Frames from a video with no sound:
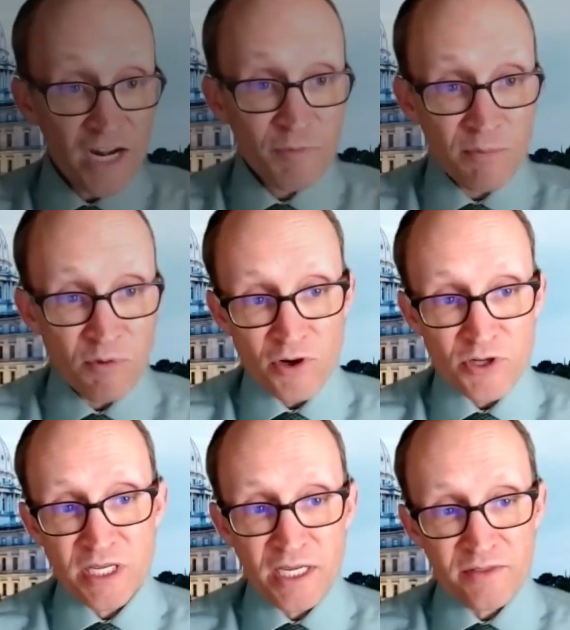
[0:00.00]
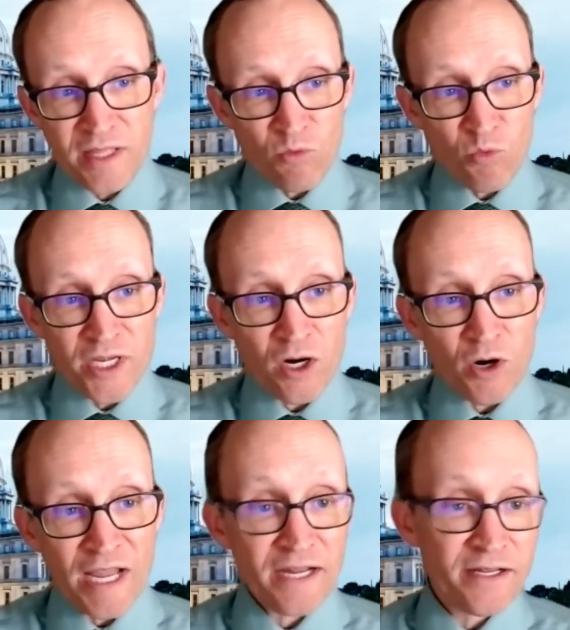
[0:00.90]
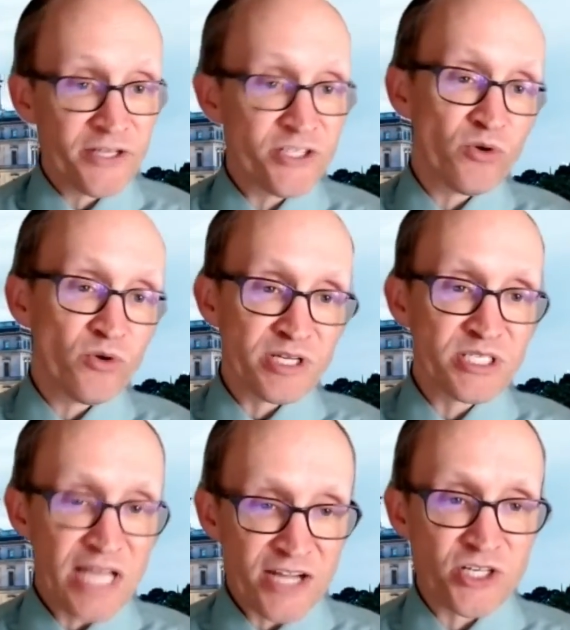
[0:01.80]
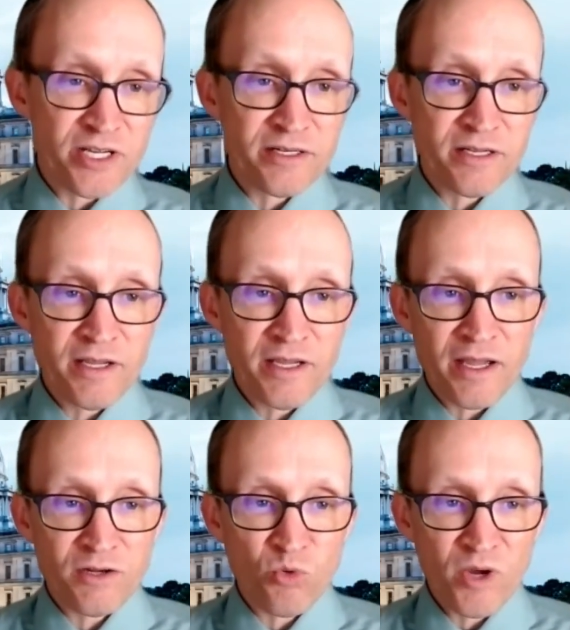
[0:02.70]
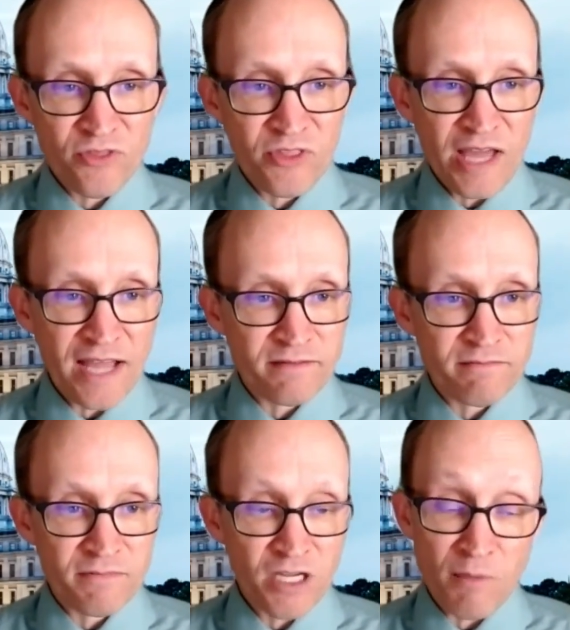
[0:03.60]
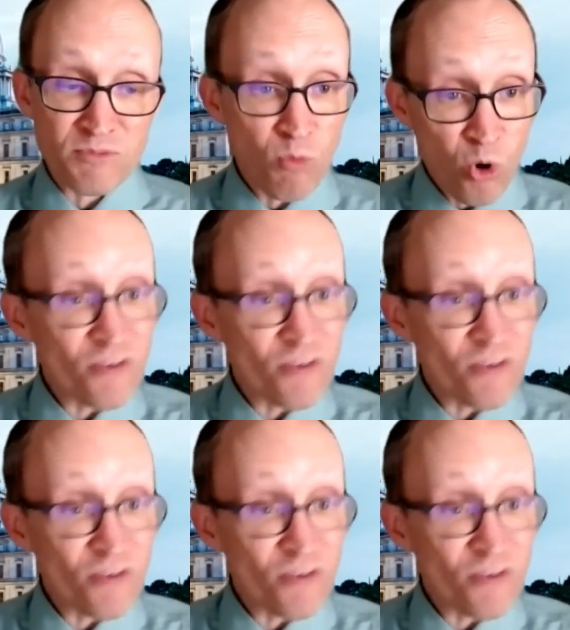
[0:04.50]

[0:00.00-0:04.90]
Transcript: of people are saying that we are headed into a recession, and with that comes more